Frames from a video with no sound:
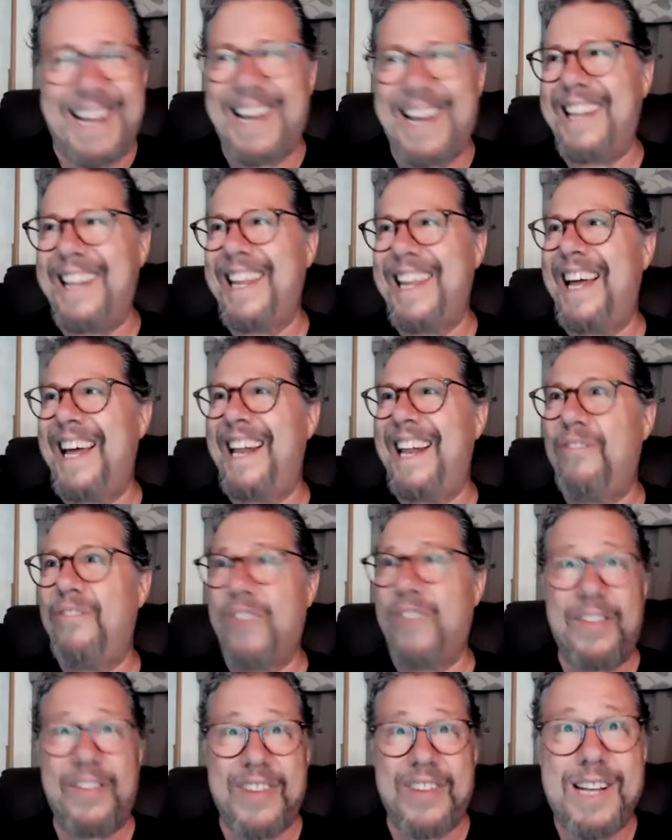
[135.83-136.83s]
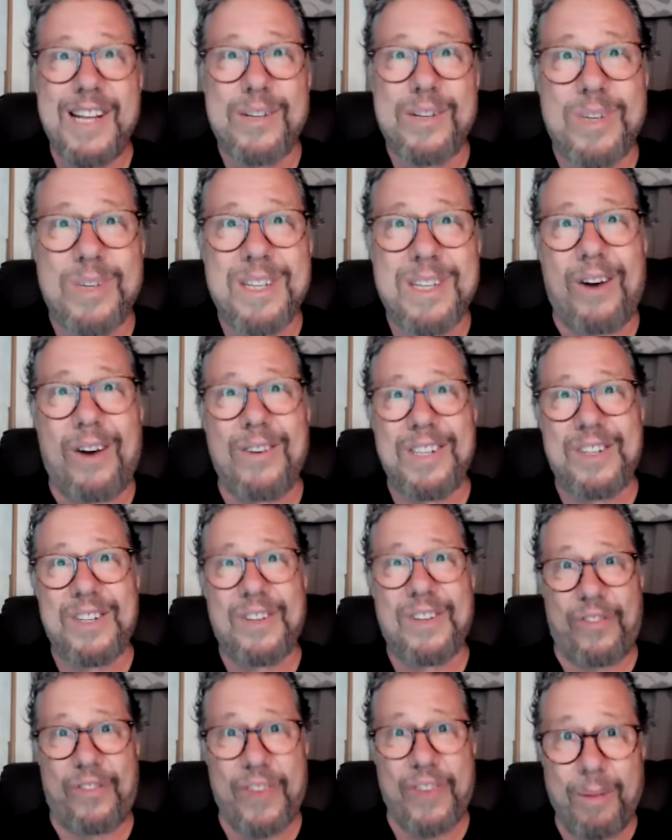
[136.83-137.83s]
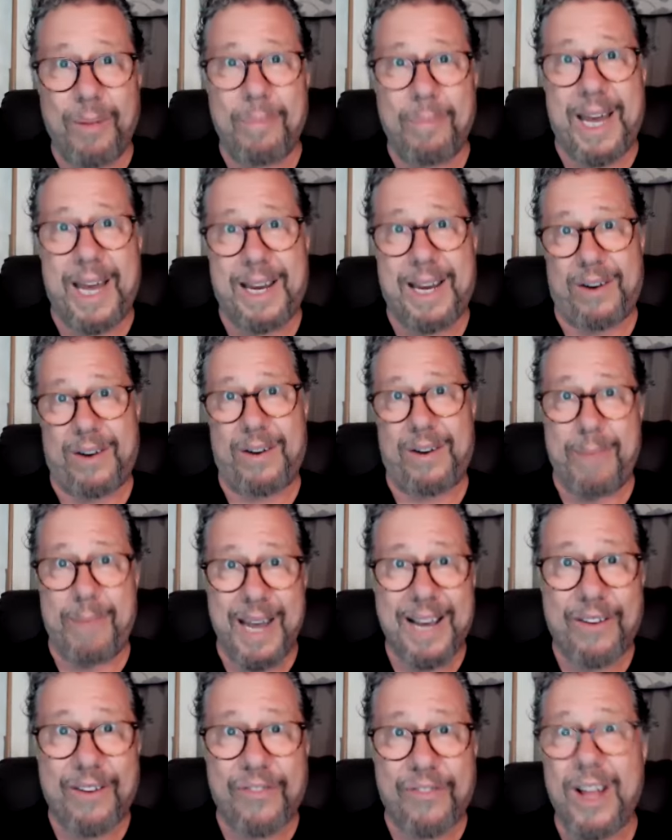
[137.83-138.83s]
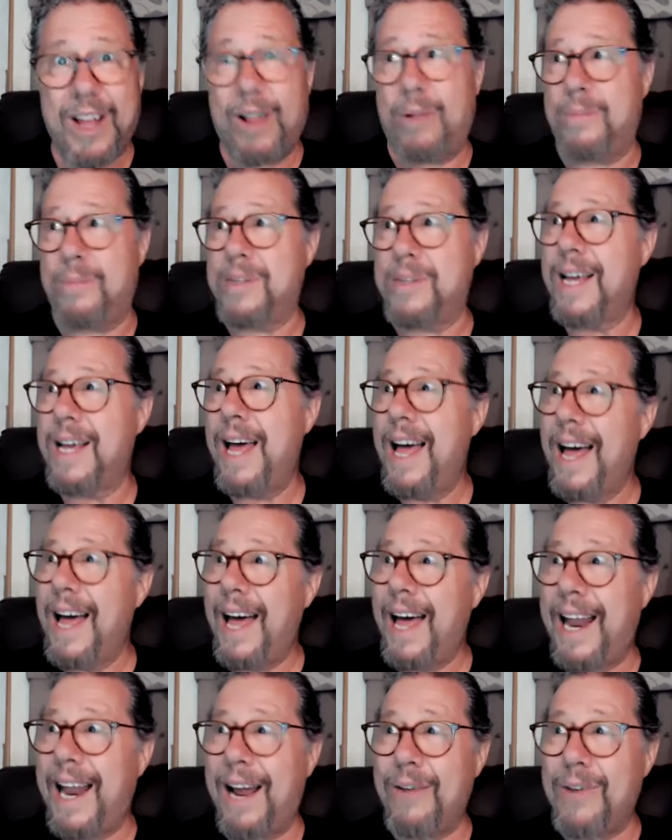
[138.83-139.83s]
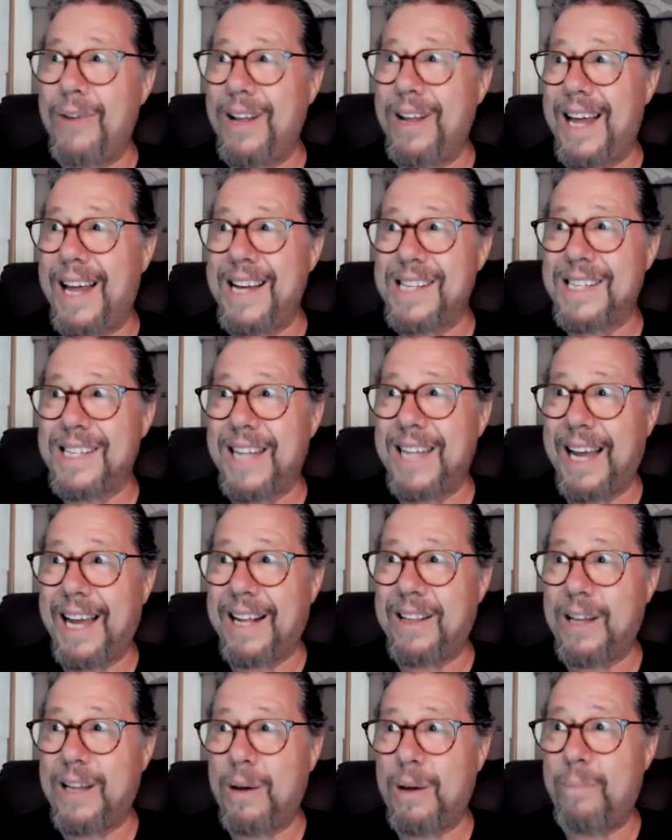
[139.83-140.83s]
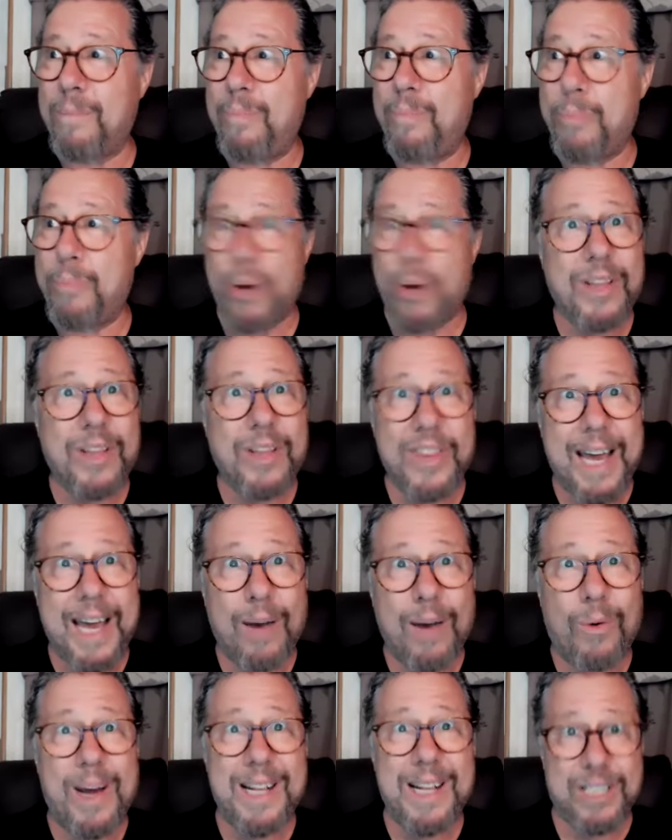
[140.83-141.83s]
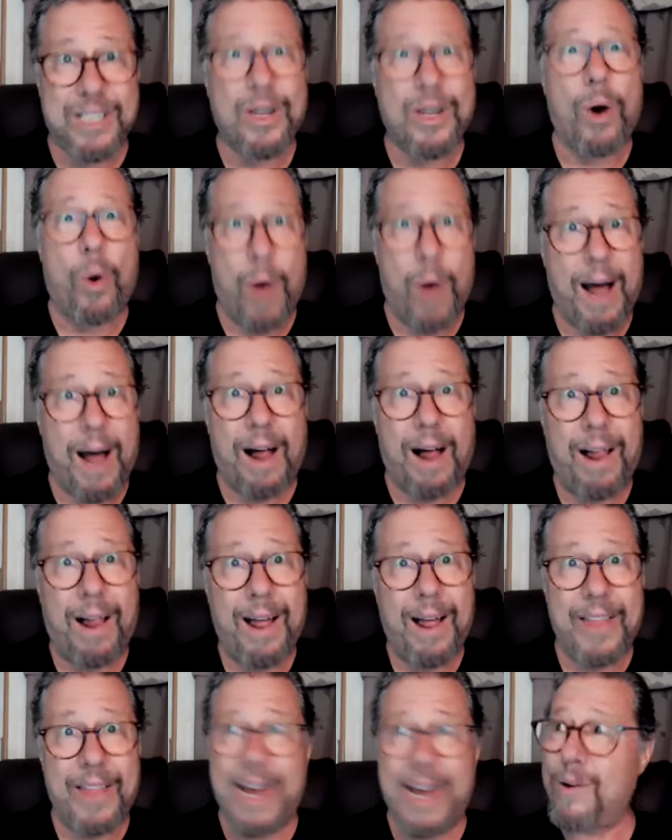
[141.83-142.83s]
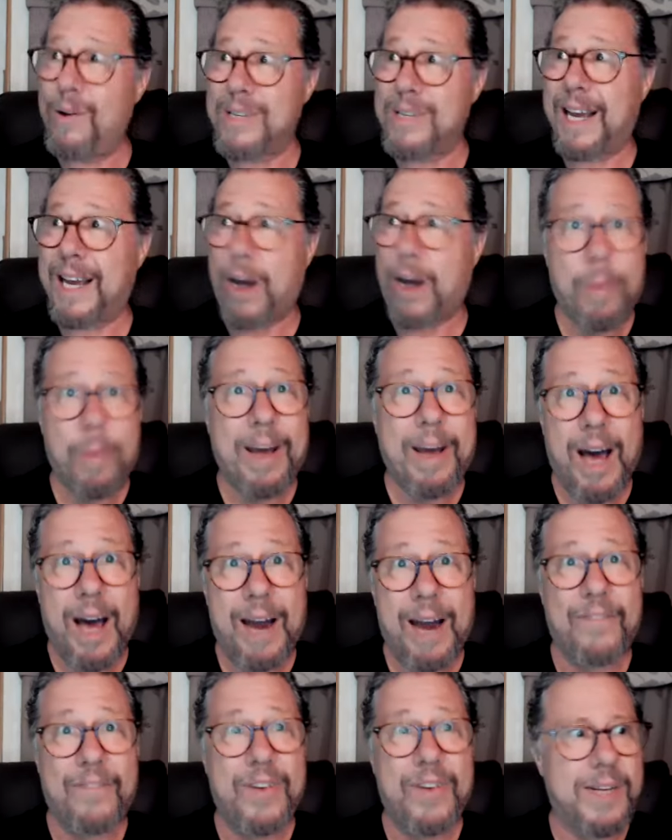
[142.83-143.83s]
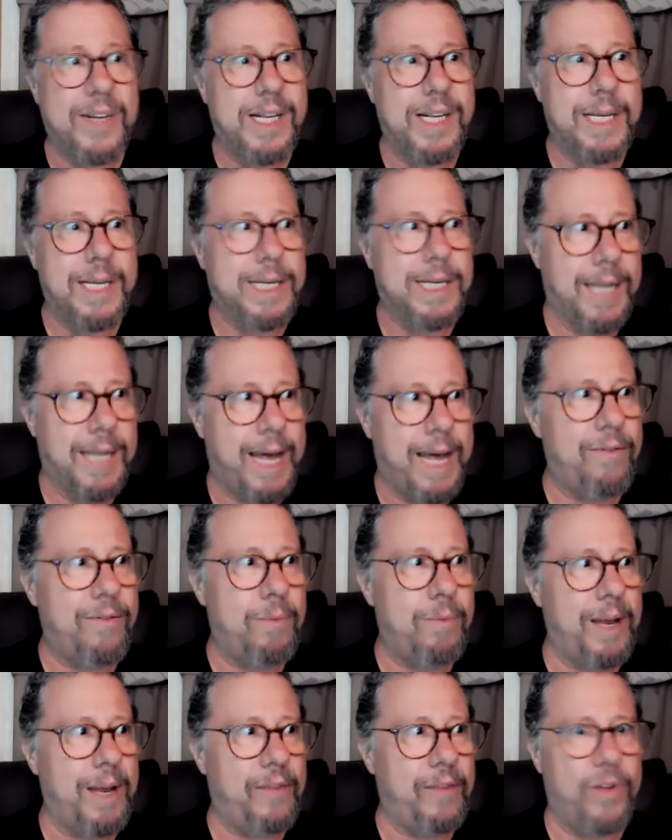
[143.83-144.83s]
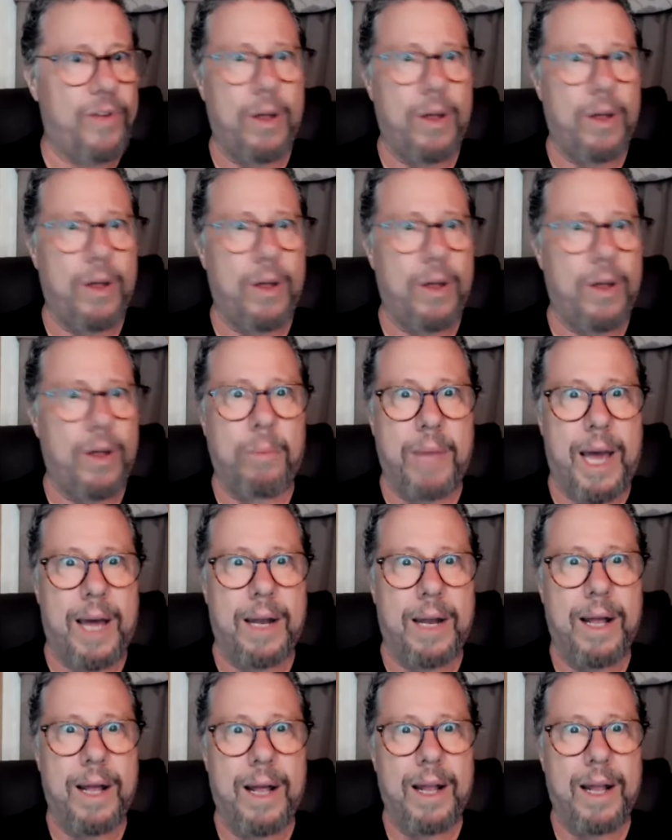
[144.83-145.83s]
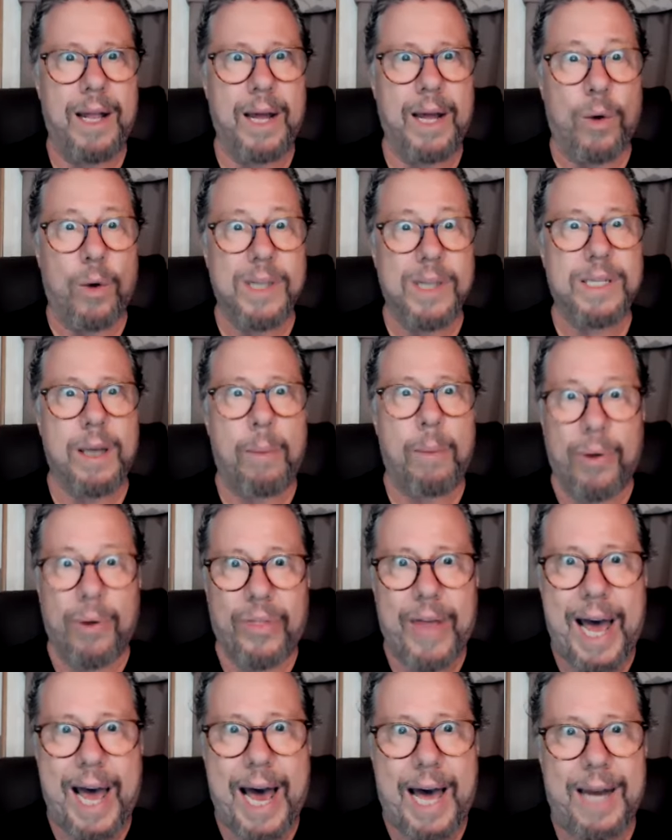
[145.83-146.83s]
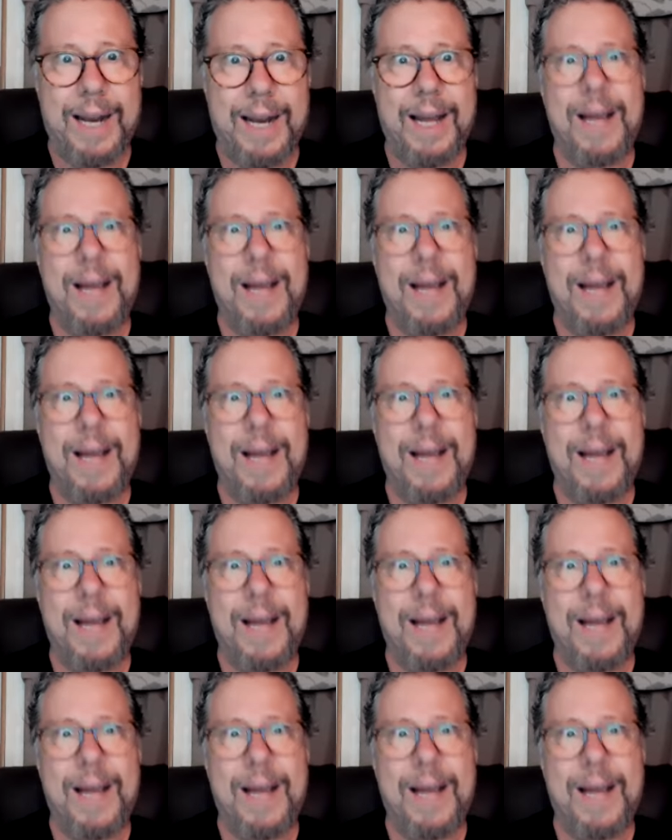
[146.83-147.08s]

And then 50s was always filmmaker, make films. And I realized like the book thing went so well that I was like, oh my God, I'm 56 and I haven't made a film yet. Like, what's up with that?